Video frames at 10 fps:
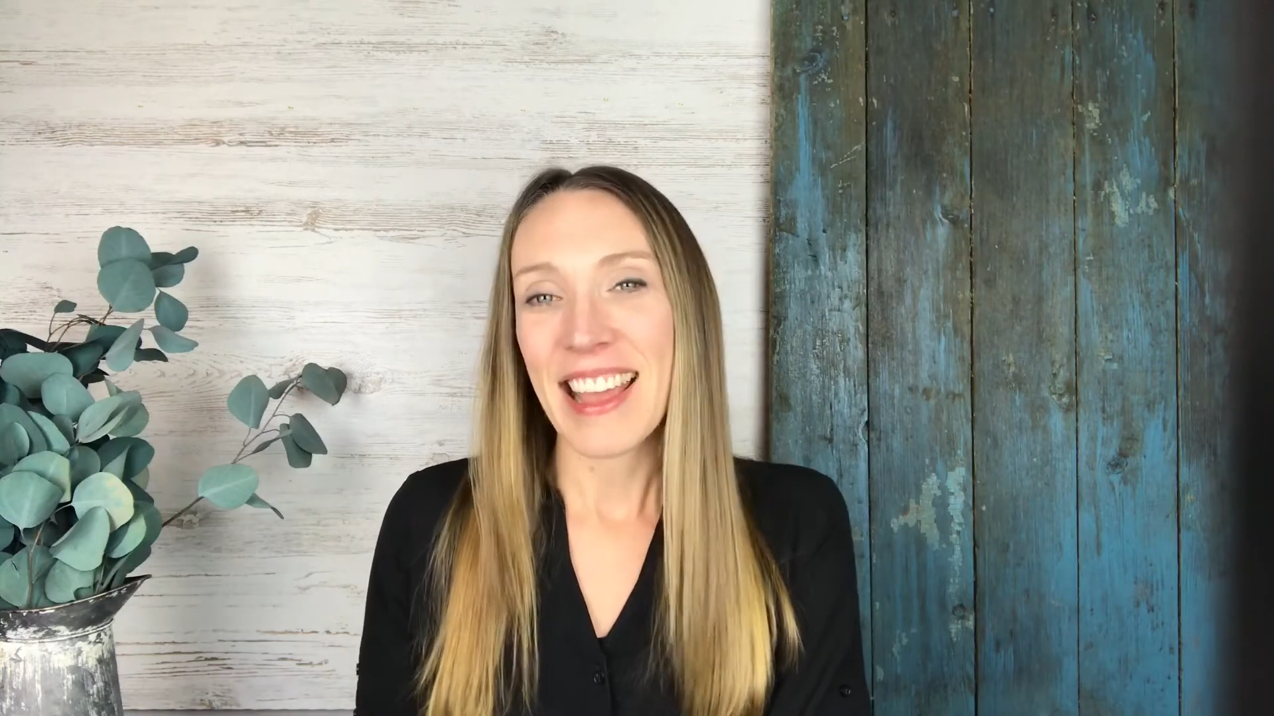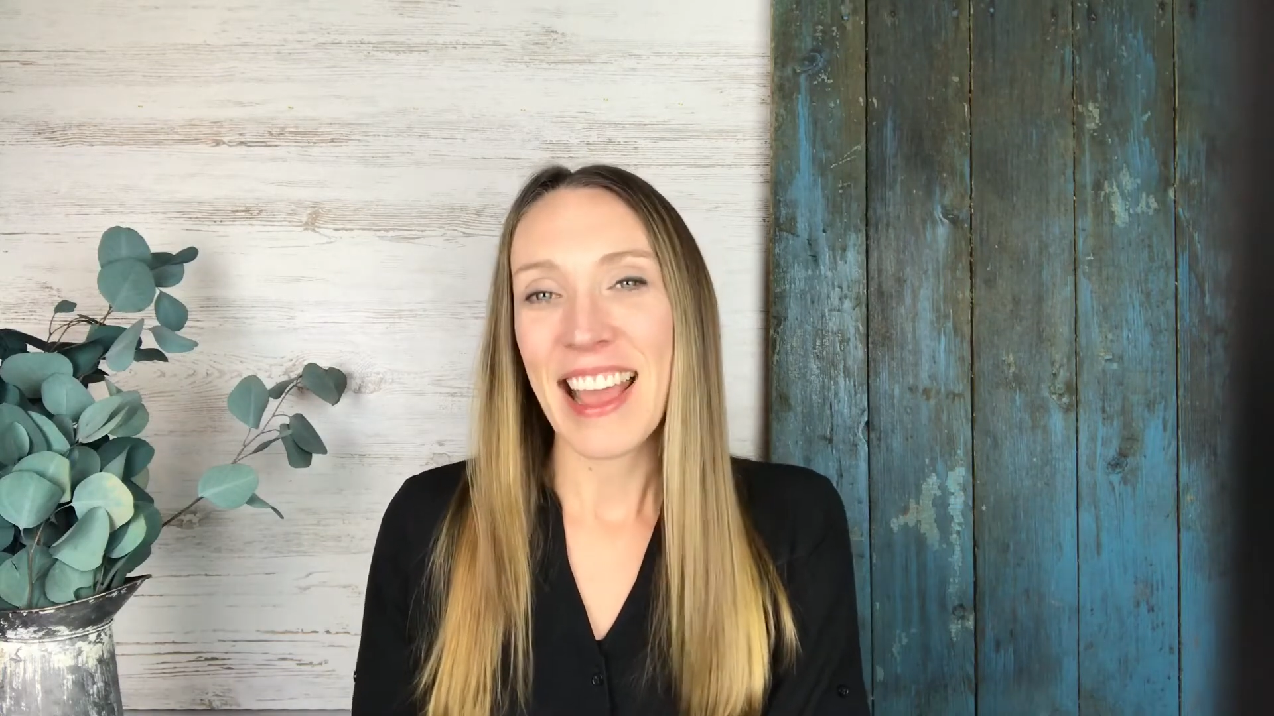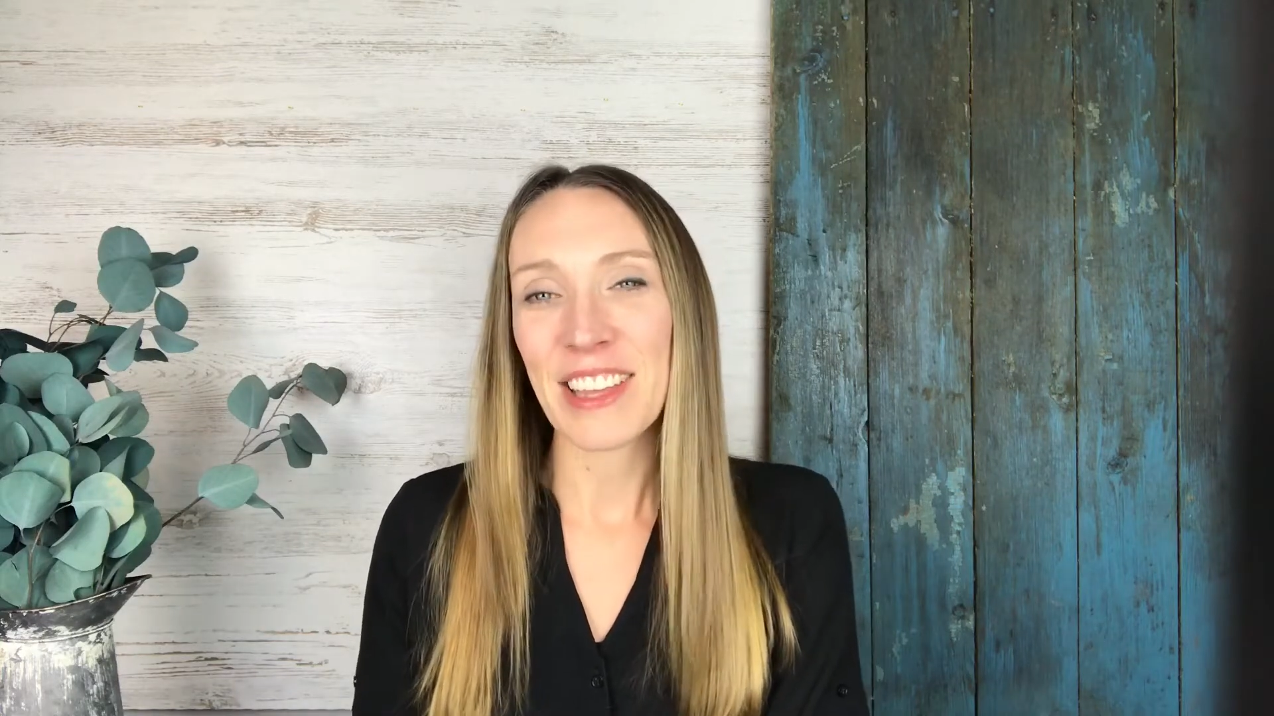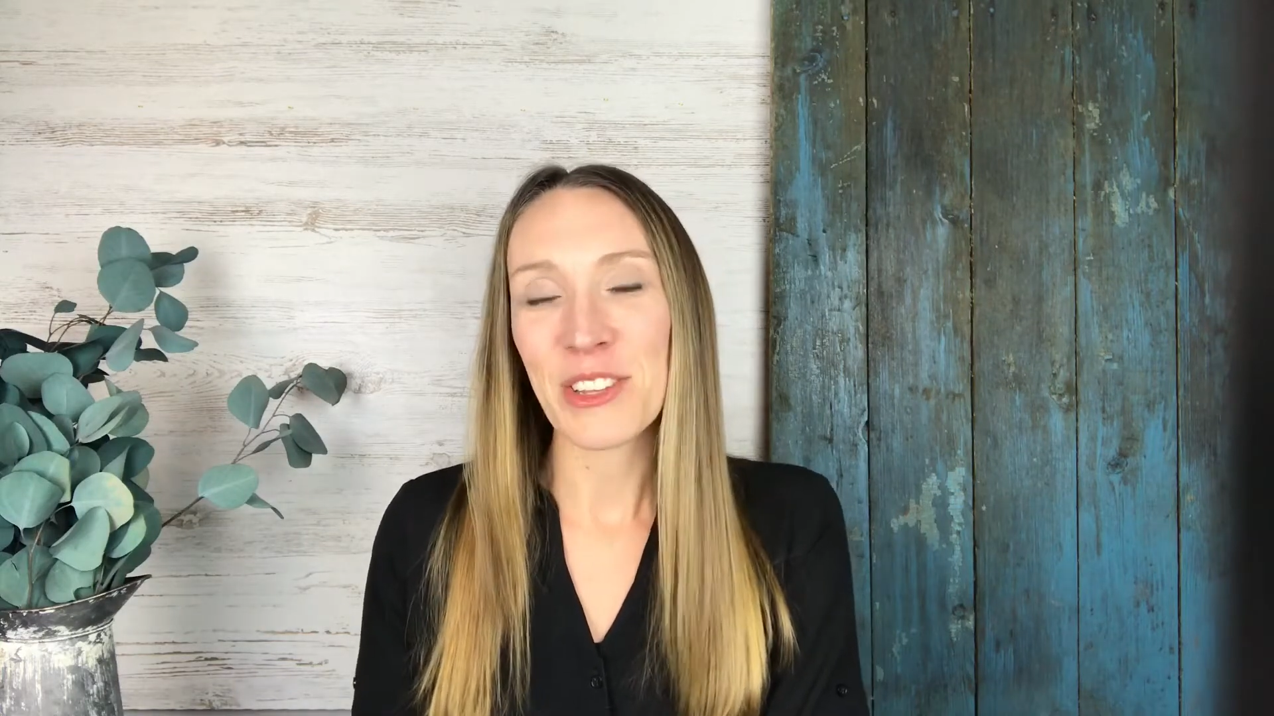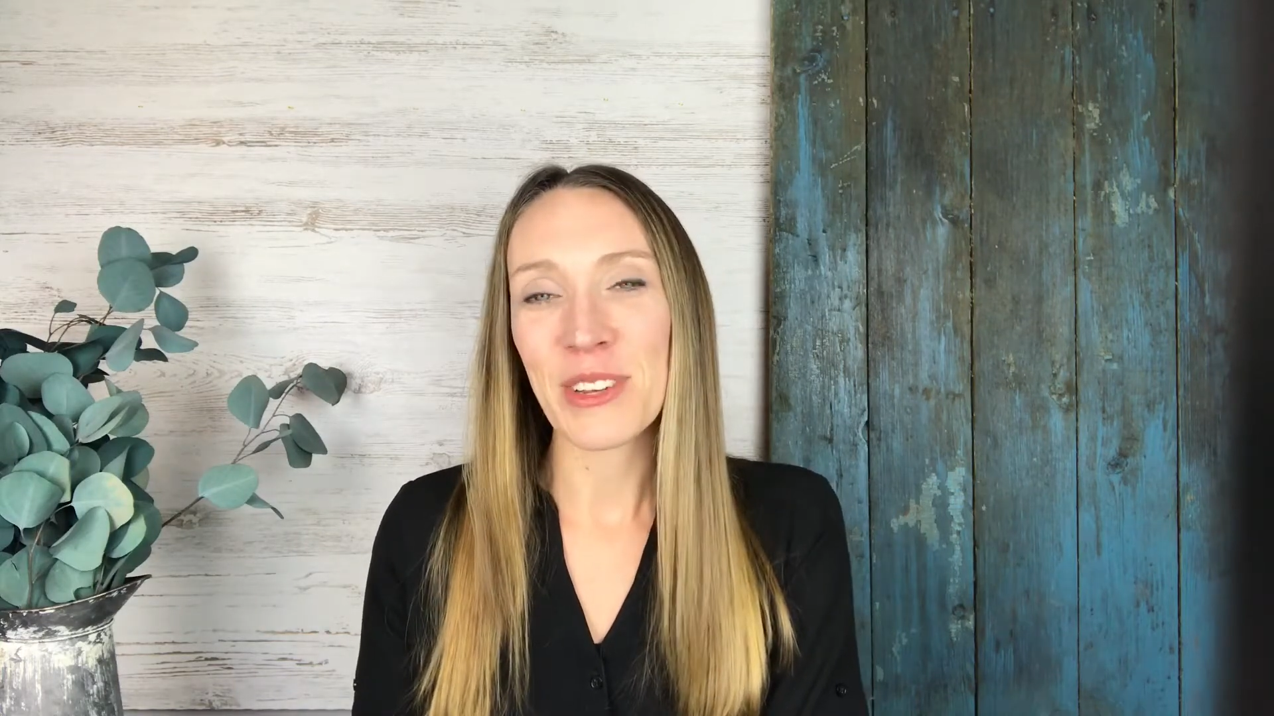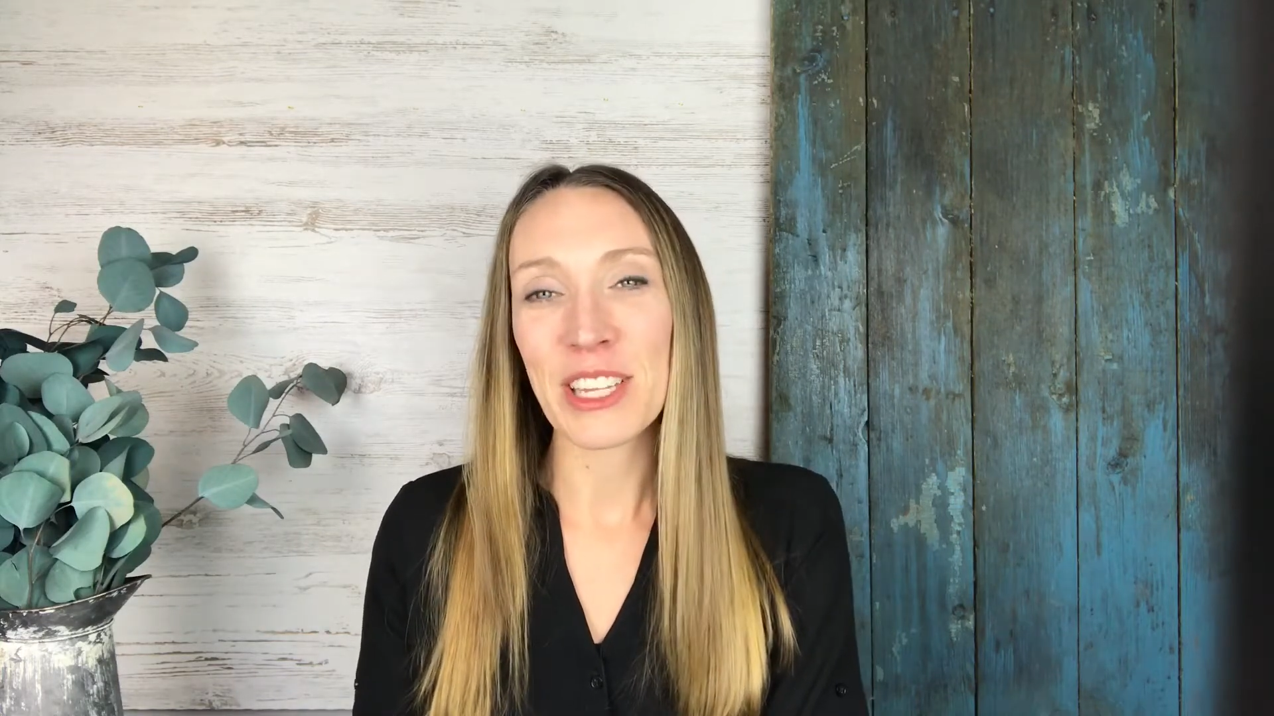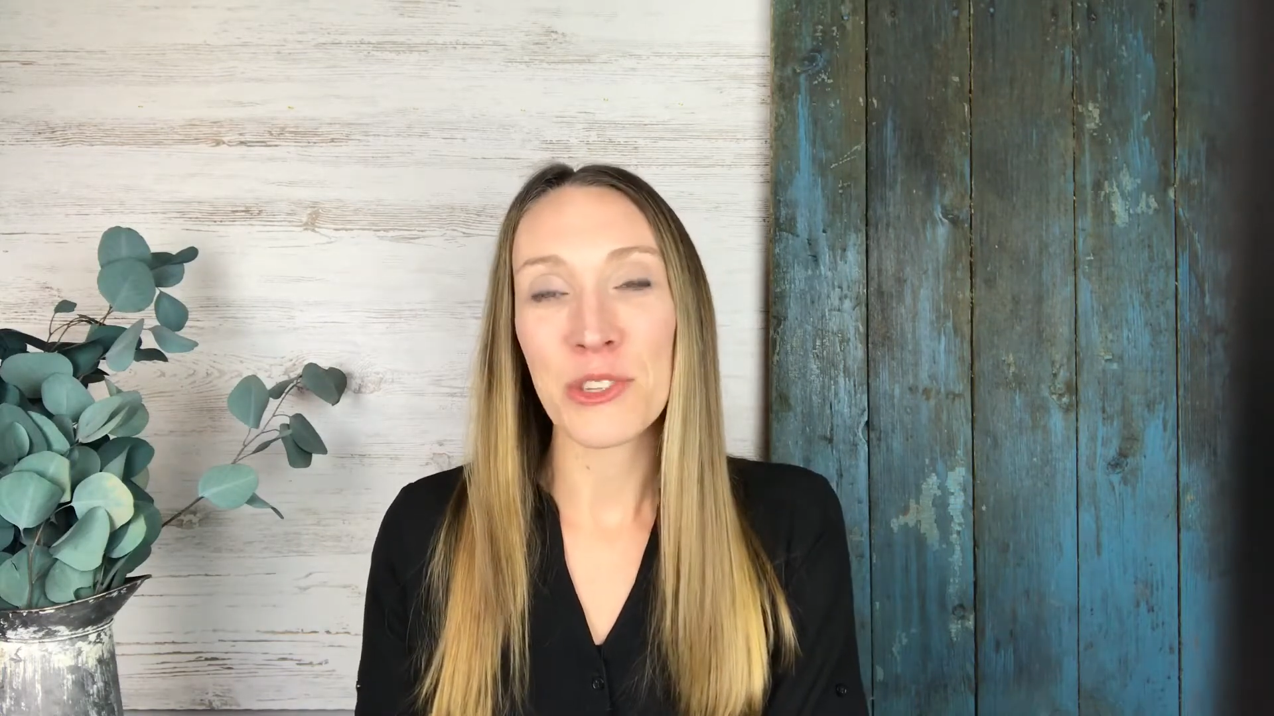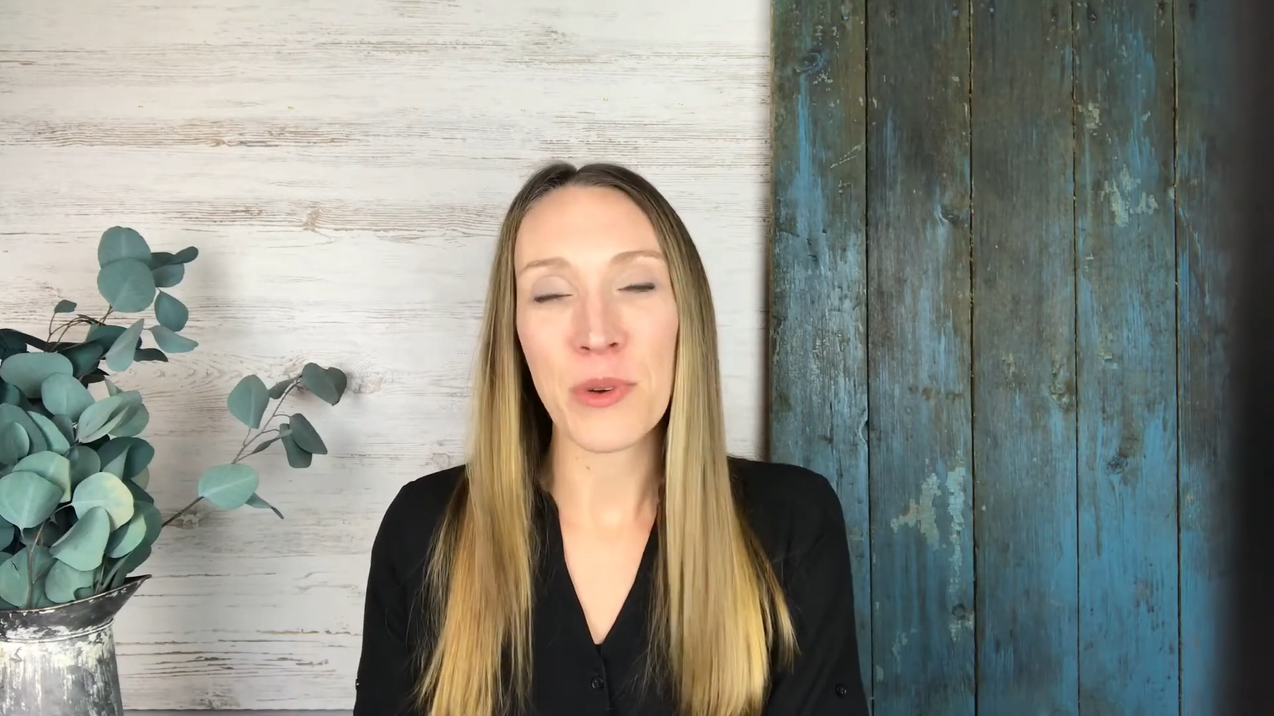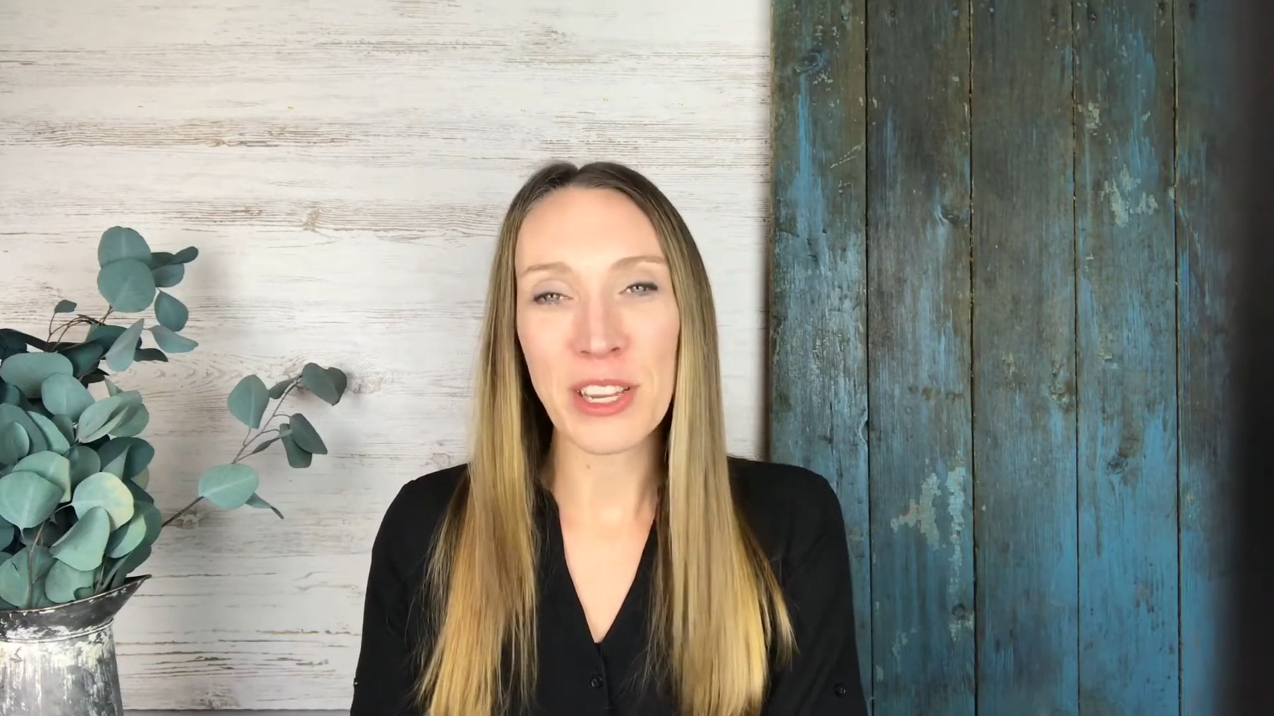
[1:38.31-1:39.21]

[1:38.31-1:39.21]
and you need to